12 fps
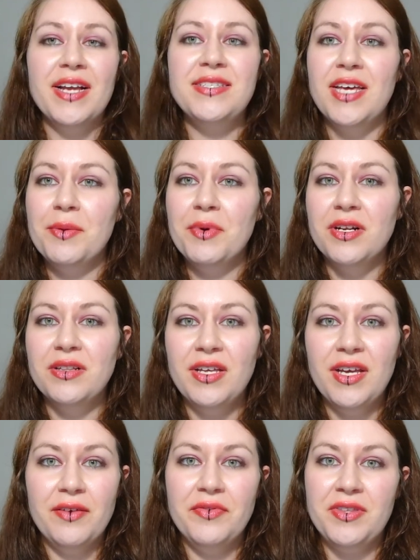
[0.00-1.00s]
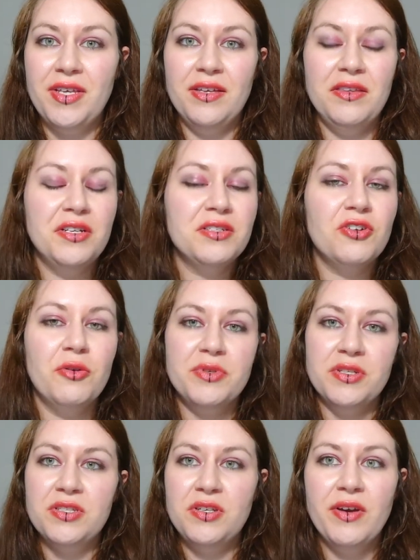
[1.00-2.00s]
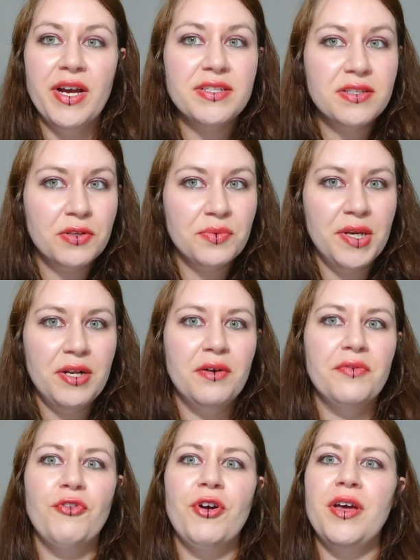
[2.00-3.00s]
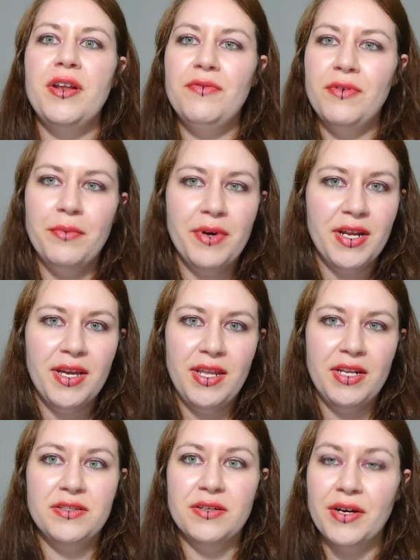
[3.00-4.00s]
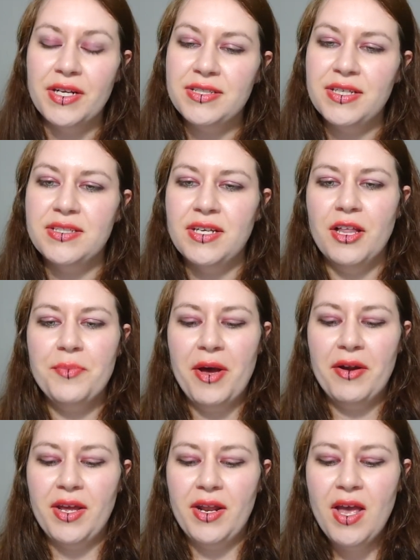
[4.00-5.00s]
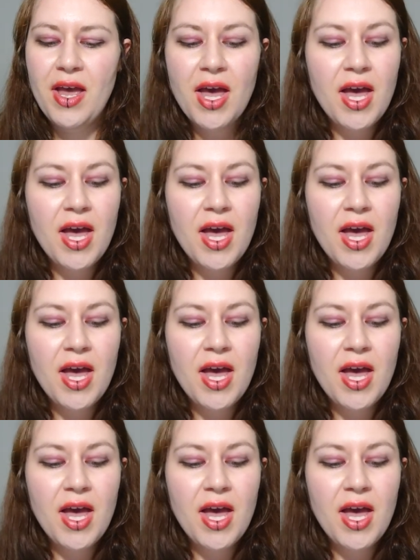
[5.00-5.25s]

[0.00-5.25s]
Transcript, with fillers: Like I said, I'm going to link everything in the description so you guys can read over it if you want to get into great detail about it.